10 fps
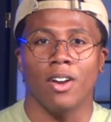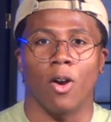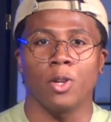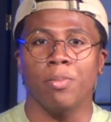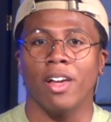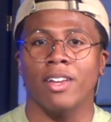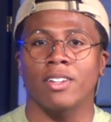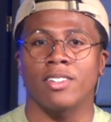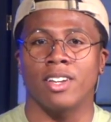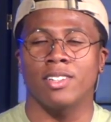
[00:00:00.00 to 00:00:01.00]
Are you planning on
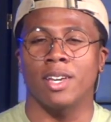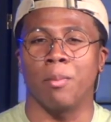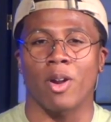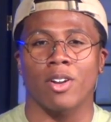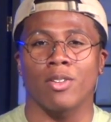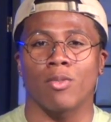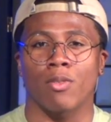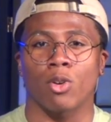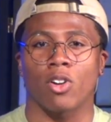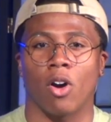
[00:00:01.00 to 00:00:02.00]
attending American
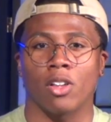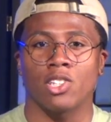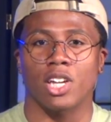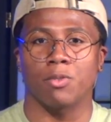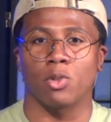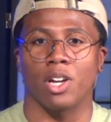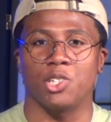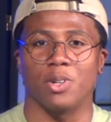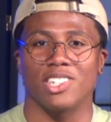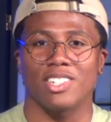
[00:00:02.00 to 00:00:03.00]
River College after
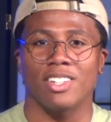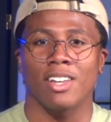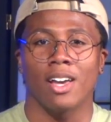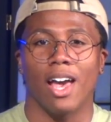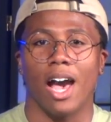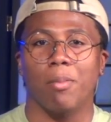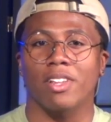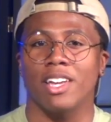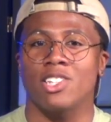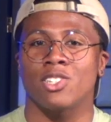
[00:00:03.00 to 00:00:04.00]
graduation?
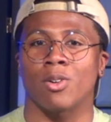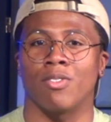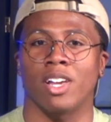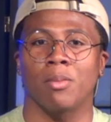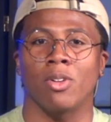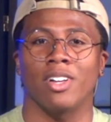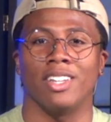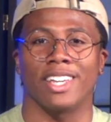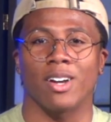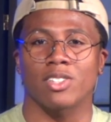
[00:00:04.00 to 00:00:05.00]
Applications are available in
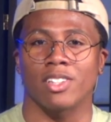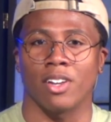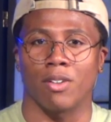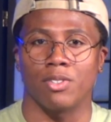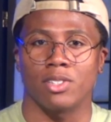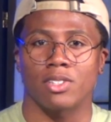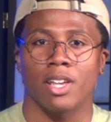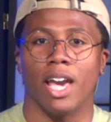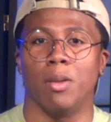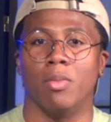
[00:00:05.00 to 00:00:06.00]
the counseling
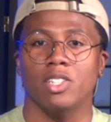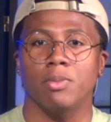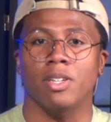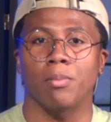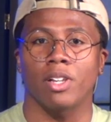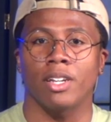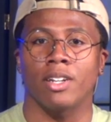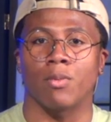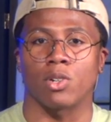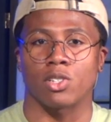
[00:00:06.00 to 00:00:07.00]
office and must be
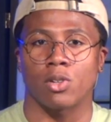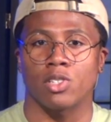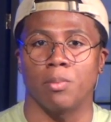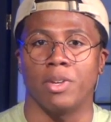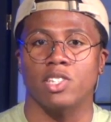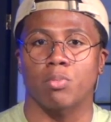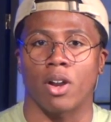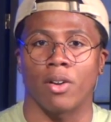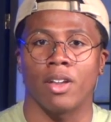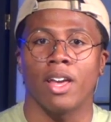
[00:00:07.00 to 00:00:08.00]
completed and returned to Ms.
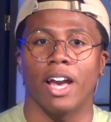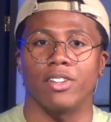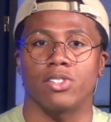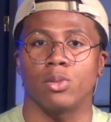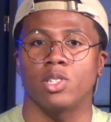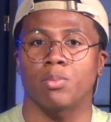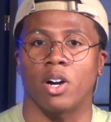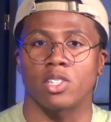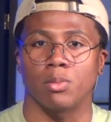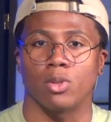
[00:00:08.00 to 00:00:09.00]
Brown as soon as
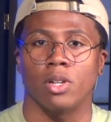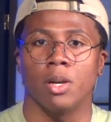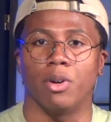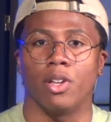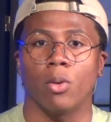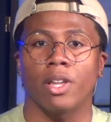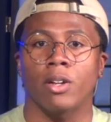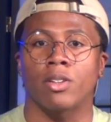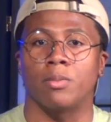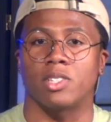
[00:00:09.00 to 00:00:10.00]
possible but no
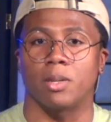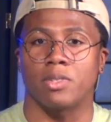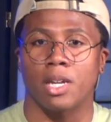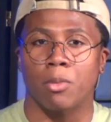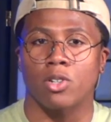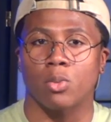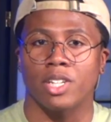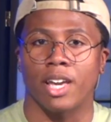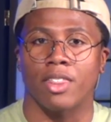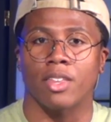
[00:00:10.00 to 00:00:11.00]
later than September
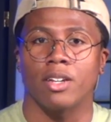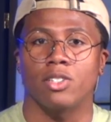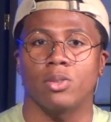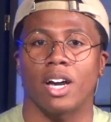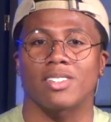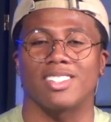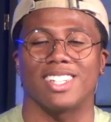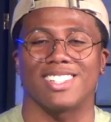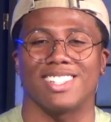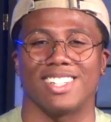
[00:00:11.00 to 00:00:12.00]
28,
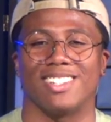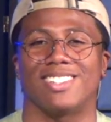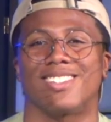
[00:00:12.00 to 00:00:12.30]
2016.